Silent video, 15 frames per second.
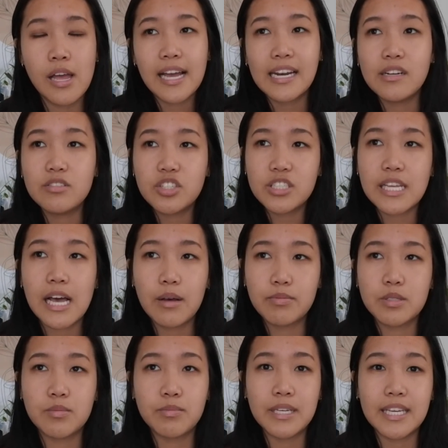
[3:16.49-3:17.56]
kind of just
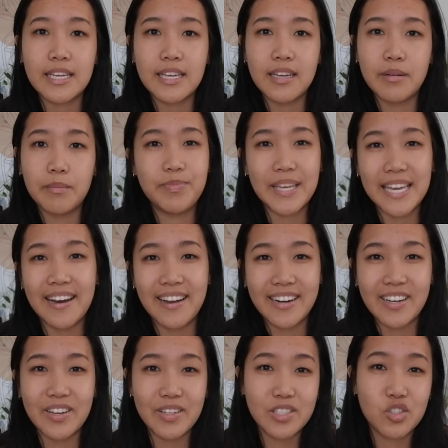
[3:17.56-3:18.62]
helps me be on
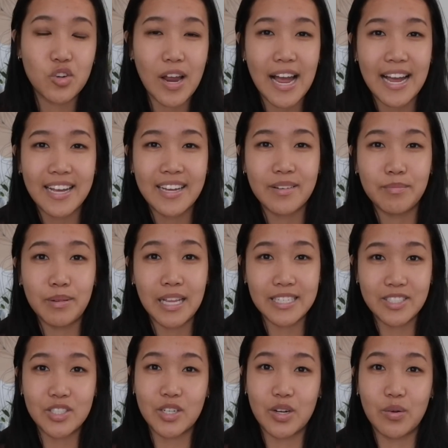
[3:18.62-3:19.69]
a good track blood
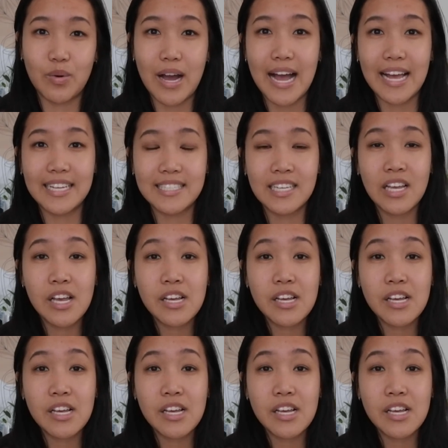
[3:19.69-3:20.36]
sugar wise.